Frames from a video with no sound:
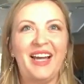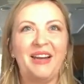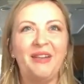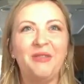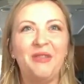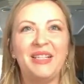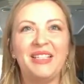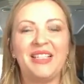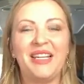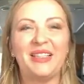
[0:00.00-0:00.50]
I don't
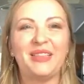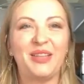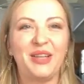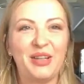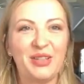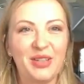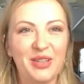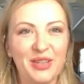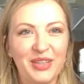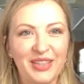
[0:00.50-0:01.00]
want to say
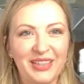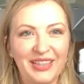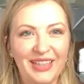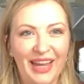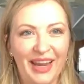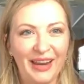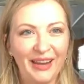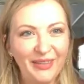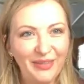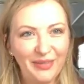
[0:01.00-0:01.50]
larger than
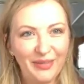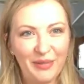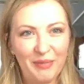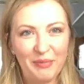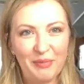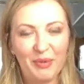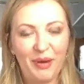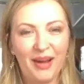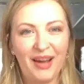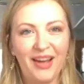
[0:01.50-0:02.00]
life,
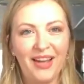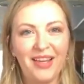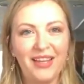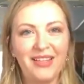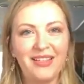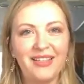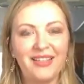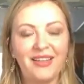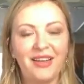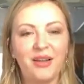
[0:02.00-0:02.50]

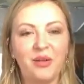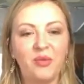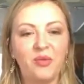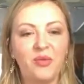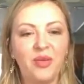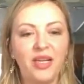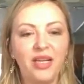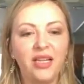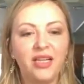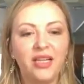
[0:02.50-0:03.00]
but a
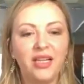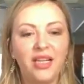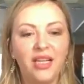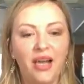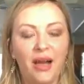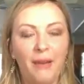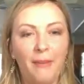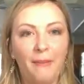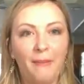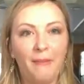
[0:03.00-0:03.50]

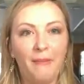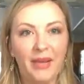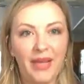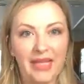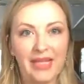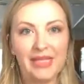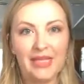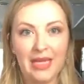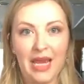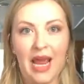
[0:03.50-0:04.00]

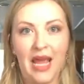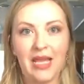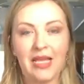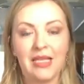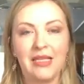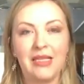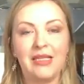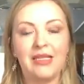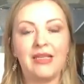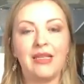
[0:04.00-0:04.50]

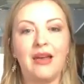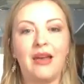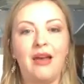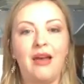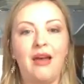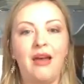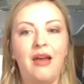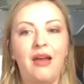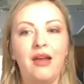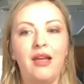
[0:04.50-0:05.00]
business,
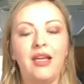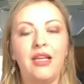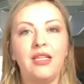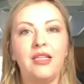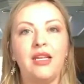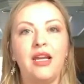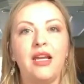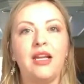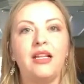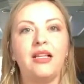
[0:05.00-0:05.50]

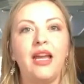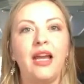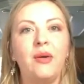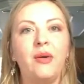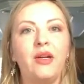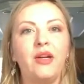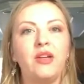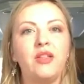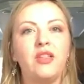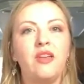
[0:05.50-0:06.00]
and
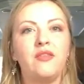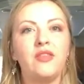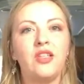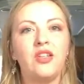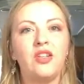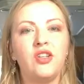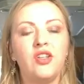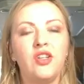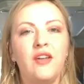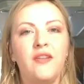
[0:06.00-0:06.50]
allowing ourselves to
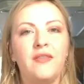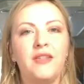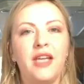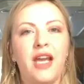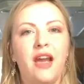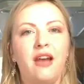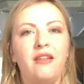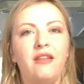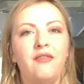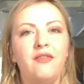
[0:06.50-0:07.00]
shift
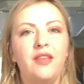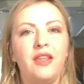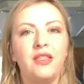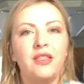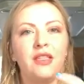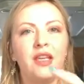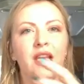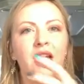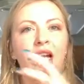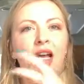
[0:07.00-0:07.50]
out of
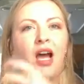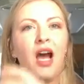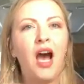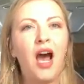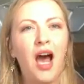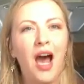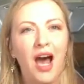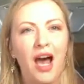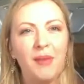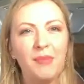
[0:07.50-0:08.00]
this
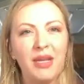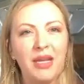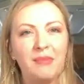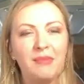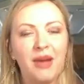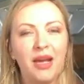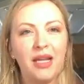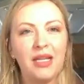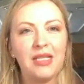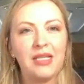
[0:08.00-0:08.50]
hobby
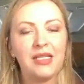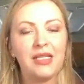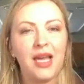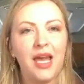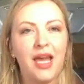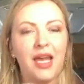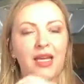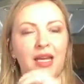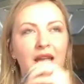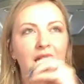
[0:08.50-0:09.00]

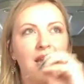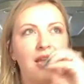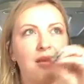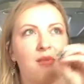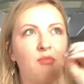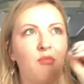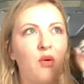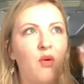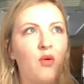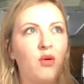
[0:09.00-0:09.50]
mindset
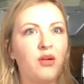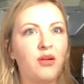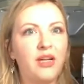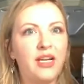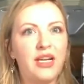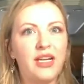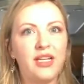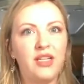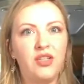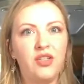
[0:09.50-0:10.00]
and more
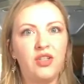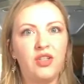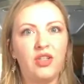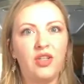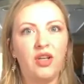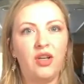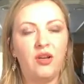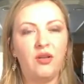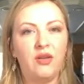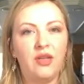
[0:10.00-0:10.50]

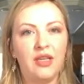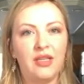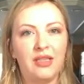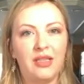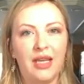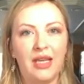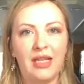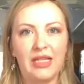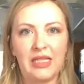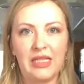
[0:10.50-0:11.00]
into this
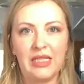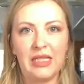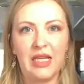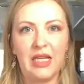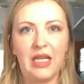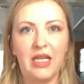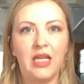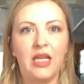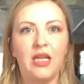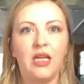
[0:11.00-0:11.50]
like
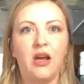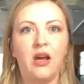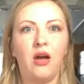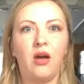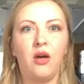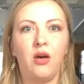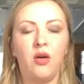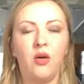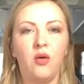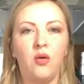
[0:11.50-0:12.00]

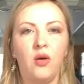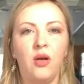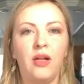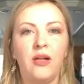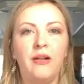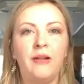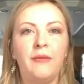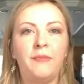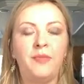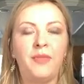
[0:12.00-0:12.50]
CEO,
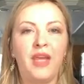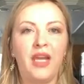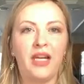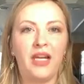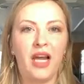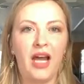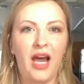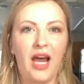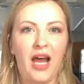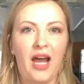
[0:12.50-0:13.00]
like
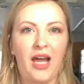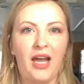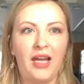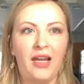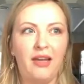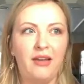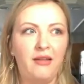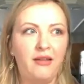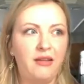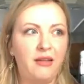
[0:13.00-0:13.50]

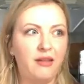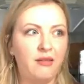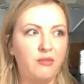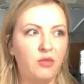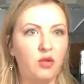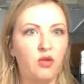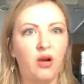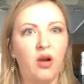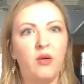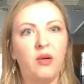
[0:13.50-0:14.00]
I am
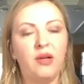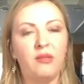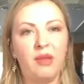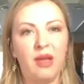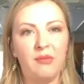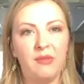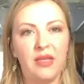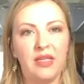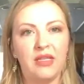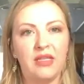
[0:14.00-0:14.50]
growing
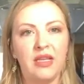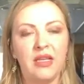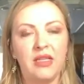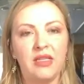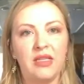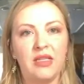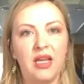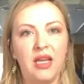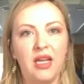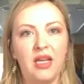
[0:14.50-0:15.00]
my
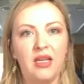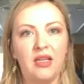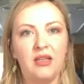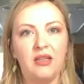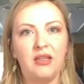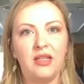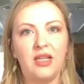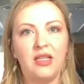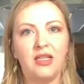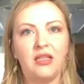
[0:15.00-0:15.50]
business
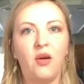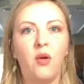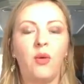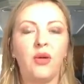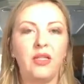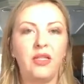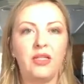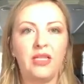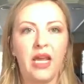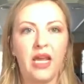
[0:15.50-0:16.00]
and it's
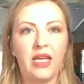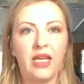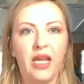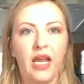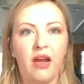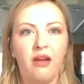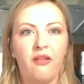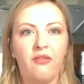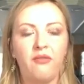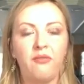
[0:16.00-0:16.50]
going to take
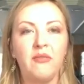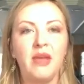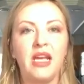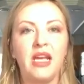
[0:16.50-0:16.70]
care of